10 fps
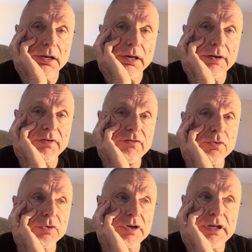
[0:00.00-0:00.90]
every
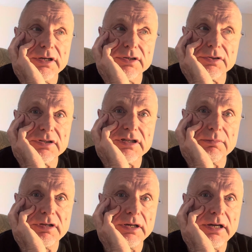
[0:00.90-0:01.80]
4 years or
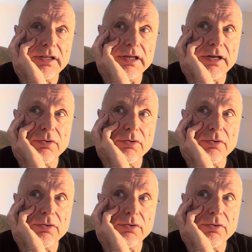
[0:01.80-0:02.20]
something like that,